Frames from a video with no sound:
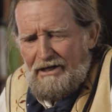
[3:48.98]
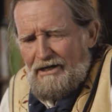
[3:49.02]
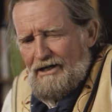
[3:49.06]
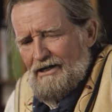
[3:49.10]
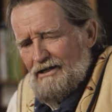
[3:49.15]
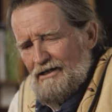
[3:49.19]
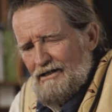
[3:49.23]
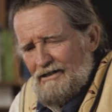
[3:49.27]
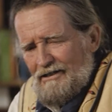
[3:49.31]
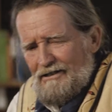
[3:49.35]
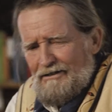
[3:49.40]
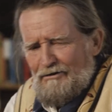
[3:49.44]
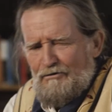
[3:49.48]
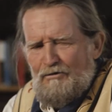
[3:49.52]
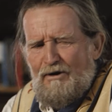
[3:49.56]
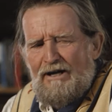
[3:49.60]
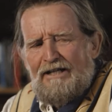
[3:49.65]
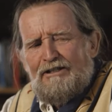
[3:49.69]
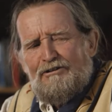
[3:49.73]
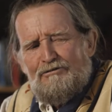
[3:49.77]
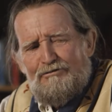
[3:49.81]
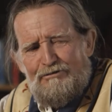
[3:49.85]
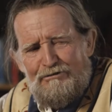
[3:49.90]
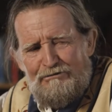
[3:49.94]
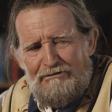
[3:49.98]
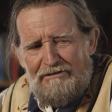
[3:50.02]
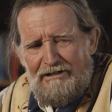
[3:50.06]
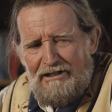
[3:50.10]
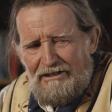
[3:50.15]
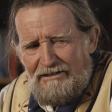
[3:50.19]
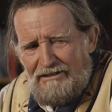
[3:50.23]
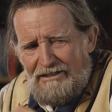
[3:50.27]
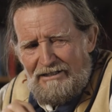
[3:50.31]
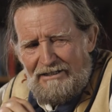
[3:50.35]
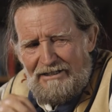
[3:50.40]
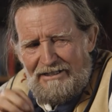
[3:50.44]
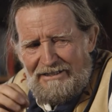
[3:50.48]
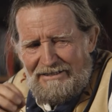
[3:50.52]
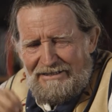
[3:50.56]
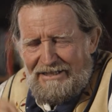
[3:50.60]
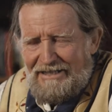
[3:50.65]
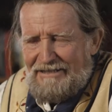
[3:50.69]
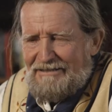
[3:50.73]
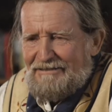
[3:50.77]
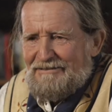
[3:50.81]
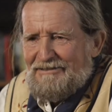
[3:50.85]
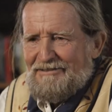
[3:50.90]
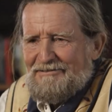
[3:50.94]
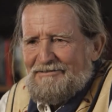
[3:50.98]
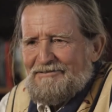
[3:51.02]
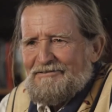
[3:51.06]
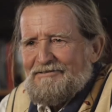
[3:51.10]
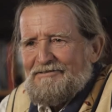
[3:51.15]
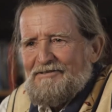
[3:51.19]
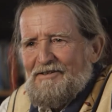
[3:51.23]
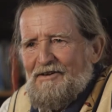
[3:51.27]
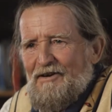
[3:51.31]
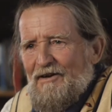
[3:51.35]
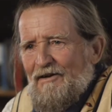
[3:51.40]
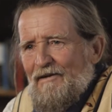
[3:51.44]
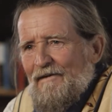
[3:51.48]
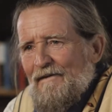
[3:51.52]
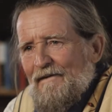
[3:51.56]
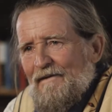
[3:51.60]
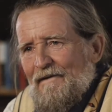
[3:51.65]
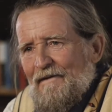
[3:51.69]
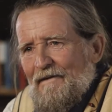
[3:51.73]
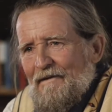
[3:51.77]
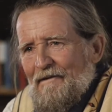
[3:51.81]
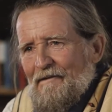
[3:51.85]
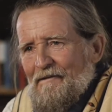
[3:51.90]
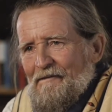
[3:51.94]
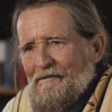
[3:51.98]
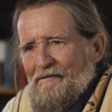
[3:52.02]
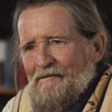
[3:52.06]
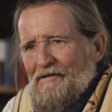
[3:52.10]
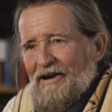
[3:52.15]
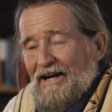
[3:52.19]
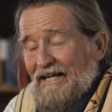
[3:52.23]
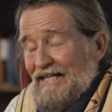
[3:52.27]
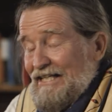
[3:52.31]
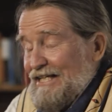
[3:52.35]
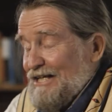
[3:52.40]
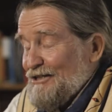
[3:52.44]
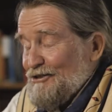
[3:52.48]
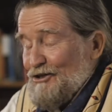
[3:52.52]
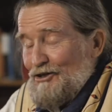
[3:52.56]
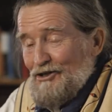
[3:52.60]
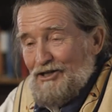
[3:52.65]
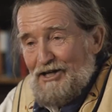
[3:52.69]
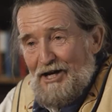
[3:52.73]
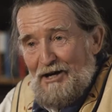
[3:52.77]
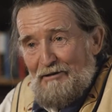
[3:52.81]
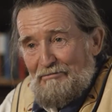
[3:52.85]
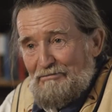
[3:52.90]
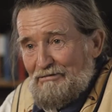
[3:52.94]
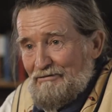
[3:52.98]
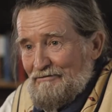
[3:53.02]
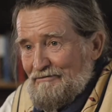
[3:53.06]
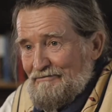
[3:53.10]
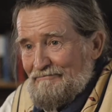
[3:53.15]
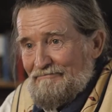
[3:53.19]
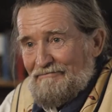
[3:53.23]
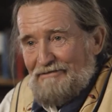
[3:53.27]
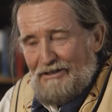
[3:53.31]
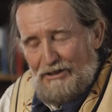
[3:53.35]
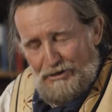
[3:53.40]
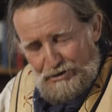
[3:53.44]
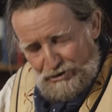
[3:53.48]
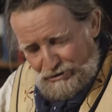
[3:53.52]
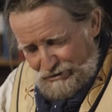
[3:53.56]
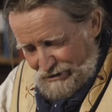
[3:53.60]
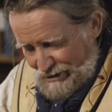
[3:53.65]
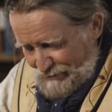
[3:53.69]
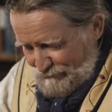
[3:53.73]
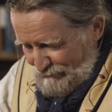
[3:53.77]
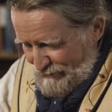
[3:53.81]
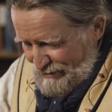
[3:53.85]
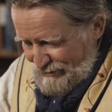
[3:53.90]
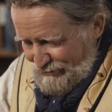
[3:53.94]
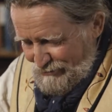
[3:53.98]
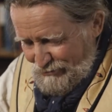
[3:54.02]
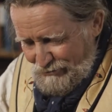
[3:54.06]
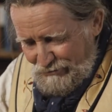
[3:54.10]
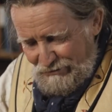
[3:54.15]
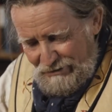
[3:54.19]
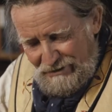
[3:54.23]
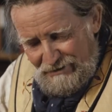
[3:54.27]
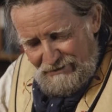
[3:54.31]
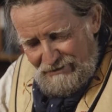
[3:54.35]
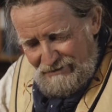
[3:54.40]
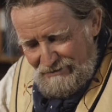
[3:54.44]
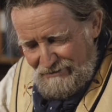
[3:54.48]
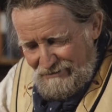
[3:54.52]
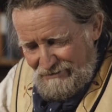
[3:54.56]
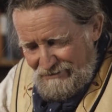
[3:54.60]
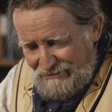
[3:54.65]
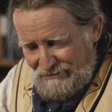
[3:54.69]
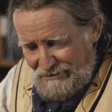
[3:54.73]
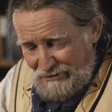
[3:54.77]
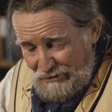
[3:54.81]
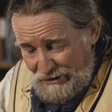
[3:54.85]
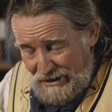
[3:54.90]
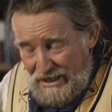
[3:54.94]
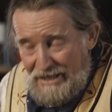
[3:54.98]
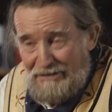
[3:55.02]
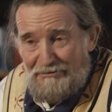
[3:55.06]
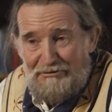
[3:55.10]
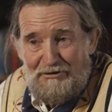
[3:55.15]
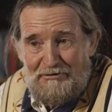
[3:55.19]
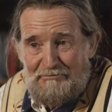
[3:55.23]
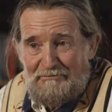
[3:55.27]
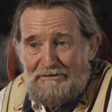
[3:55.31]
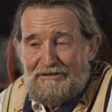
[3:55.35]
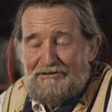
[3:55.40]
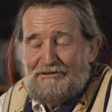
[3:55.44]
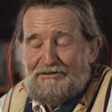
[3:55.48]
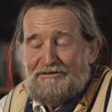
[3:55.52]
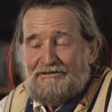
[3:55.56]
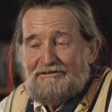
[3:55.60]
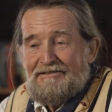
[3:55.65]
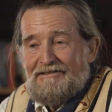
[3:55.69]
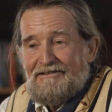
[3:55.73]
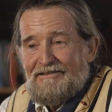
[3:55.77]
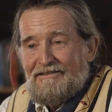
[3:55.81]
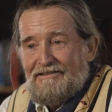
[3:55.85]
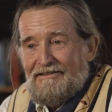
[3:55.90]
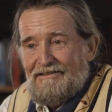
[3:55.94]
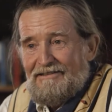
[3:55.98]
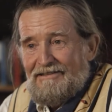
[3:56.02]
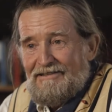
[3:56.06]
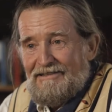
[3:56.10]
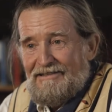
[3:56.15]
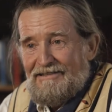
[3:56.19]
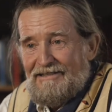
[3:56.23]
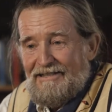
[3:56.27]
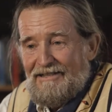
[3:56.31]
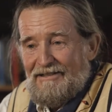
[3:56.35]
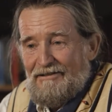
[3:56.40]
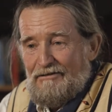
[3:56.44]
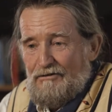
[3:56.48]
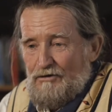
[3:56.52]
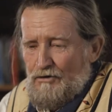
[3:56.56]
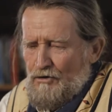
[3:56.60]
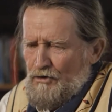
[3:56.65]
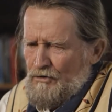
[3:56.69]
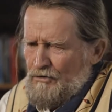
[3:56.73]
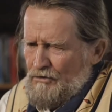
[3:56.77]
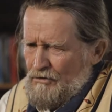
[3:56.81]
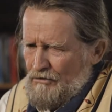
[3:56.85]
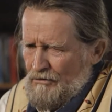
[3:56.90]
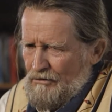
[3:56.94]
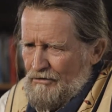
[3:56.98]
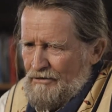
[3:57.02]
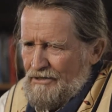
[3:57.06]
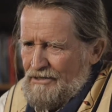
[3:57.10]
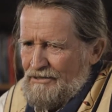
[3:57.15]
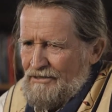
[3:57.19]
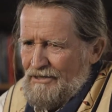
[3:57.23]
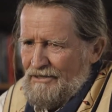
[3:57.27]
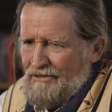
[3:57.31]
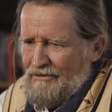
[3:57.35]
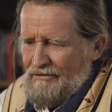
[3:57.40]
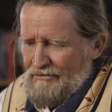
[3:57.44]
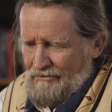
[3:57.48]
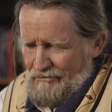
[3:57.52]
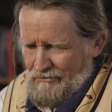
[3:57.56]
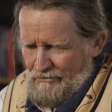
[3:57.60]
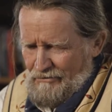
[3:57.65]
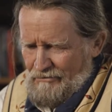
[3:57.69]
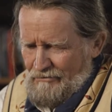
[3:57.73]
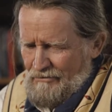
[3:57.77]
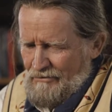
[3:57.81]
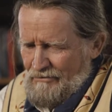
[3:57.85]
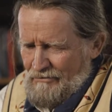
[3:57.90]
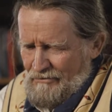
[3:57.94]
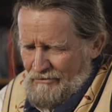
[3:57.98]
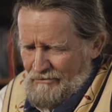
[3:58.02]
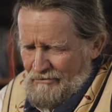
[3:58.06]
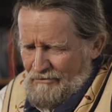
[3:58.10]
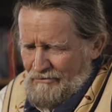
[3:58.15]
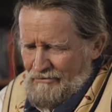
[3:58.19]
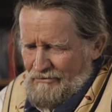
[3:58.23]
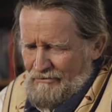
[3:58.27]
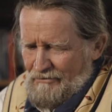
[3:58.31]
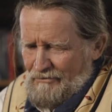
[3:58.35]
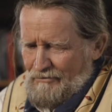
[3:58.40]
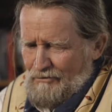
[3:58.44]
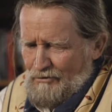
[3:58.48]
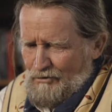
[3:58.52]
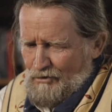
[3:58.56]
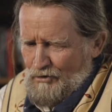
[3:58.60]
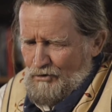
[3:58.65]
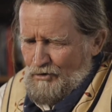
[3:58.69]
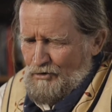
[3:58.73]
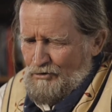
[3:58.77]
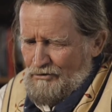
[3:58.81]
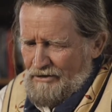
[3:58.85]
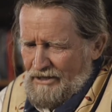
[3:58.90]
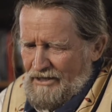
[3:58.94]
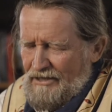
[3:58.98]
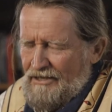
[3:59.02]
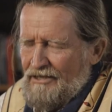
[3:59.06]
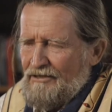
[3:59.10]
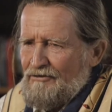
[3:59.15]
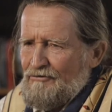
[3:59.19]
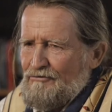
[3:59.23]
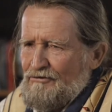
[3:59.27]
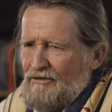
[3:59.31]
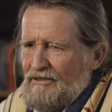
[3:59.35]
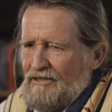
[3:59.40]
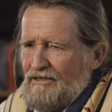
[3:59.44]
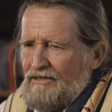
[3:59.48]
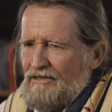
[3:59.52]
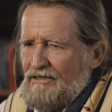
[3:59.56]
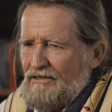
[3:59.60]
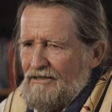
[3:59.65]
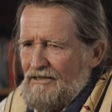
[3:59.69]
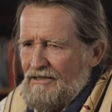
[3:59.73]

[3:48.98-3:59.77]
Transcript: uh, why are you doing that thing like that? And he didn't look up, just kept right doing it. He answered me though. He said, Oh, he said, old Indian trick.